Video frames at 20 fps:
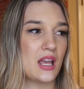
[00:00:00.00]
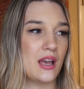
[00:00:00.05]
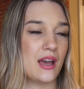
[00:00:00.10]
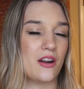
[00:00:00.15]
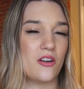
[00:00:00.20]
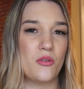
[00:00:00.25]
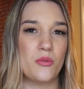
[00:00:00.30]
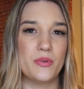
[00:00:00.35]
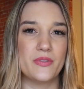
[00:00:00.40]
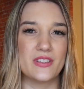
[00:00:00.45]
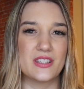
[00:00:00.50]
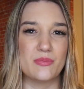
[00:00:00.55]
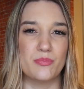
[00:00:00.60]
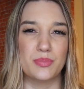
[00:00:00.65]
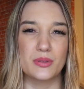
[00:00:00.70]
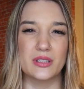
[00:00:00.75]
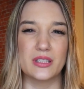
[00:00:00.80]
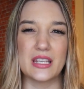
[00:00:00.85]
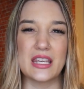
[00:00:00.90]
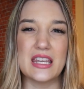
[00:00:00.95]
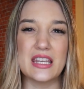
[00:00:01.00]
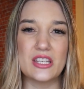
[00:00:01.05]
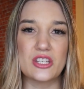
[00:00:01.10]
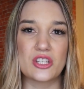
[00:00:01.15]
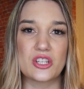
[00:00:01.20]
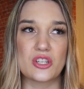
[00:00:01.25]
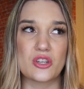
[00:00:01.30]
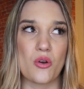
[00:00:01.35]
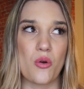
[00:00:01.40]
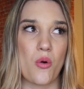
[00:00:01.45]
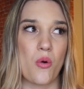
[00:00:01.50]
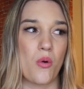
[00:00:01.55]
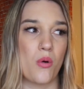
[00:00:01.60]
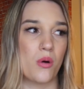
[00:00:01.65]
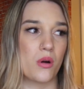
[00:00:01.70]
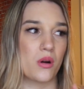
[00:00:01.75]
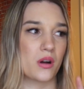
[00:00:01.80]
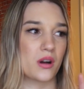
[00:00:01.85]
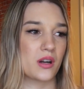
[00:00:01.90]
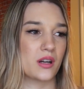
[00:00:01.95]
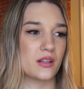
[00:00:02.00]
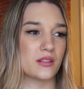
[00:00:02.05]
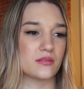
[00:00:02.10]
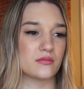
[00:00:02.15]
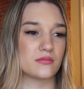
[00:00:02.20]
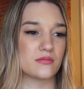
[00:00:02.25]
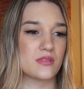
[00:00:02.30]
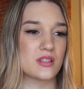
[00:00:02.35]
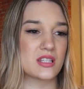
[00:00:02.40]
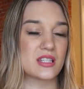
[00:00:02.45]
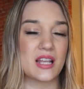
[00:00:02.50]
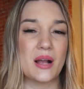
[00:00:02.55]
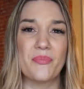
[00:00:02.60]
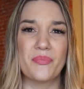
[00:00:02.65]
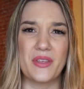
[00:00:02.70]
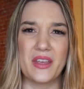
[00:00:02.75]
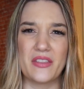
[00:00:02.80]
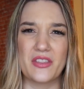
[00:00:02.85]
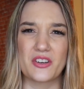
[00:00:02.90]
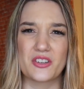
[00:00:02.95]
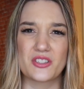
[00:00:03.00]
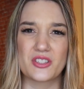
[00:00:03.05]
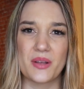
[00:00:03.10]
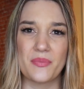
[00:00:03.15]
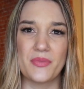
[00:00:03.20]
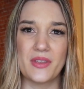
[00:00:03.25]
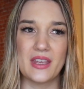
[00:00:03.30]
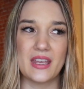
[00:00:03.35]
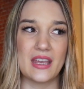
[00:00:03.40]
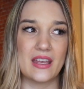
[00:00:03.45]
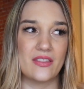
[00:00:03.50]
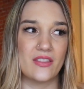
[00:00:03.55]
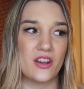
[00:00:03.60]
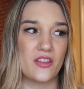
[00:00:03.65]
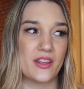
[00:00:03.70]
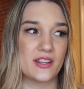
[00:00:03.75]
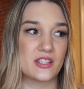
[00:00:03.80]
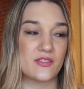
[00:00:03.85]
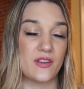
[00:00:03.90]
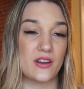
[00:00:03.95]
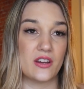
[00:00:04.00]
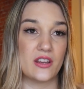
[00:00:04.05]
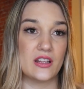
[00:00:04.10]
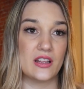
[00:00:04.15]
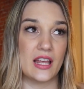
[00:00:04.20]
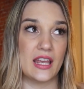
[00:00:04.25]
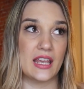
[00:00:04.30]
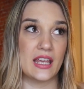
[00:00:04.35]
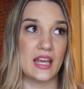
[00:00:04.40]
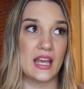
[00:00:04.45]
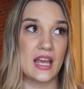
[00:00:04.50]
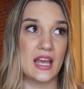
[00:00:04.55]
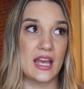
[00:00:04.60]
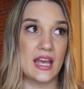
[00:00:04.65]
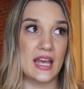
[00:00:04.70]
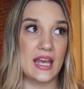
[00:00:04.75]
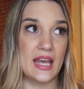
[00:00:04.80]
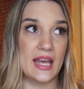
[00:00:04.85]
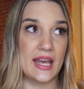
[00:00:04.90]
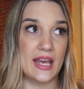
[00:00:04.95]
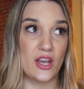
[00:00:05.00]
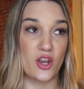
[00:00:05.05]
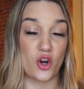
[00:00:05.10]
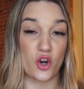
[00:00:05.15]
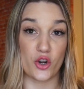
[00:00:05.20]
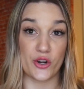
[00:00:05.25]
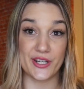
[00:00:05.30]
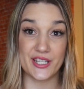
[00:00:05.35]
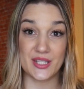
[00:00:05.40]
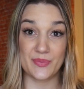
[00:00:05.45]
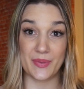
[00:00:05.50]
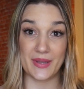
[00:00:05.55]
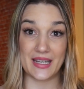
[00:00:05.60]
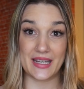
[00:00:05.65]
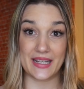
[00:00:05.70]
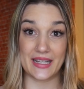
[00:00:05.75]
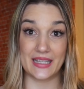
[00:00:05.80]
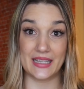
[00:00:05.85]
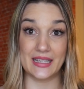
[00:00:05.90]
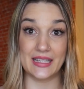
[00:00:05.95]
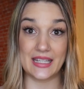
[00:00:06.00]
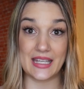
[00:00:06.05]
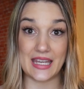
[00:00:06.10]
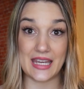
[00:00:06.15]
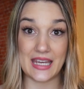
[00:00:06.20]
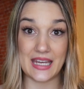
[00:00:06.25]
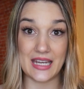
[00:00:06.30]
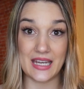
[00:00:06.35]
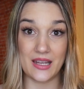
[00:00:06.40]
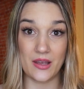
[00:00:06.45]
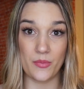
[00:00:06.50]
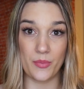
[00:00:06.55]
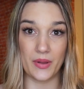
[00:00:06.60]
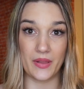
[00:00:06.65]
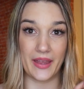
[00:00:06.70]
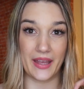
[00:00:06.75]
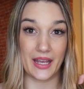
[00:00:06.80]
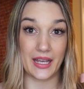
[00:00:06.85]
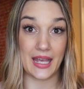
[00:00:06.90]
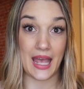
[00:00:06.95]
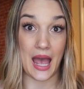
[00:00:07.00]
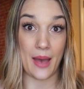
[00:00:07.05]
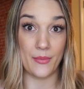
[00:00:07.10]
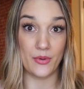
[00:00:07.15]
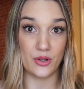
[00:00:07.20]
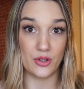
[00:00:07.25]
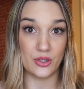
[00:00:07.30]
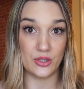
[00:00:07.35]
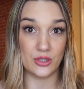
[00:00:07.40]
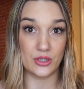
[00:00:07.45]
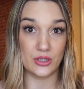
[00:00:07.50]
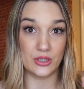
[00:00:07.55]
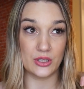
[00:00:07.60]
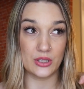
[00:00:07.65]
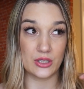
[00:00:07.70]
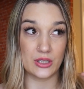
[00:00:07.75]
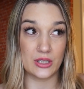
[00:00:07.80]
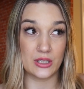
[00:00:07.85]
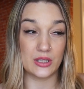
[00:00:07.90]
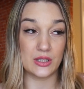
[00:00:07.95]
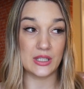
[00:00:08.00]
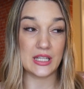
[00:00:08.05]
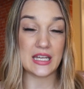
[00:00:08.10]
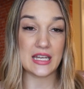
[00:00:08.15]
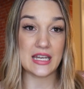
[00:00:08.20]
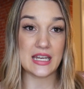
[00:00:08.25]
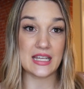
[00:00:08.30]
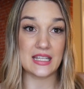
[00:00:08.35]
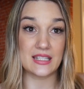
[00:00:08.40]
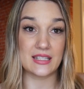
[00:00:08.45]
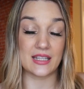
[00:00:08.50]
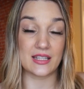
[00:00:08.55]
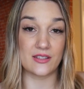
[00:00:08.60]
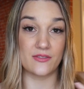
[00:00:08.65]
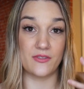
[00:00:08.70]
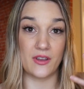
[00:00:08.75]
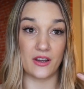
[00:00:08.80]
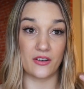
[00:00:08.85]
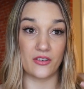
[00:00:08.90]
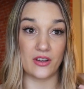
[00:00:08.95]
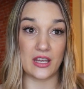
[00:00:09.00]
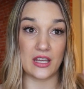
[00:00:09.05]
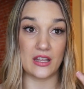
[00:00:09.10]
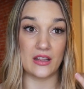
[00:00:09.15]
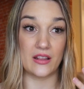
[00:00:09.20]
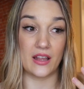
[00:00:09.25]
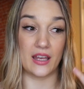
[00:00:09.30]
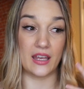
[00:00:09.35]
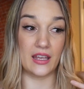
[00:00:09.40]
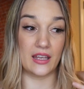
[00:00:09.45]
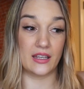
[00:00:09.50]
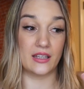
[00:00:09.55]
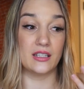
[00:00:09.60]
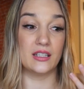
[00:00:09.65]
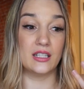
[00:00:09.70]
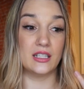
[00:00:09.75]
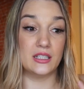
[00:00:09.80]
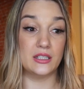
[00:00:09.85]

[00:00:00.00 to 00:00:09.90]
I don't know if it's bleach or something. There's something in there that's very like crisp and clean, but like a chemical cleanness that's very like